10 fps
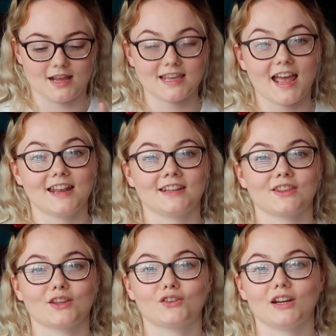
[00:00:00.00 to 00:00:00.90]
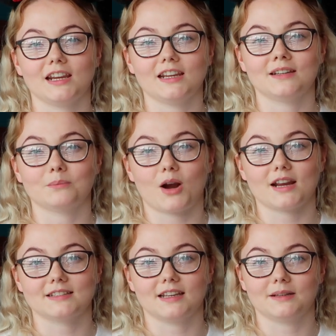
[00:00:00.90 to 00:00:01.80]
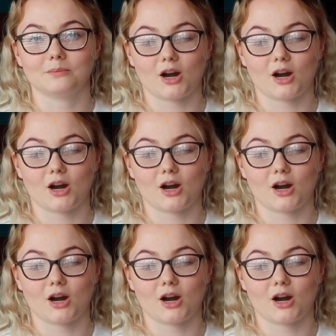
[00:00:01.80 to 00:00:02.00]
again, the green pricing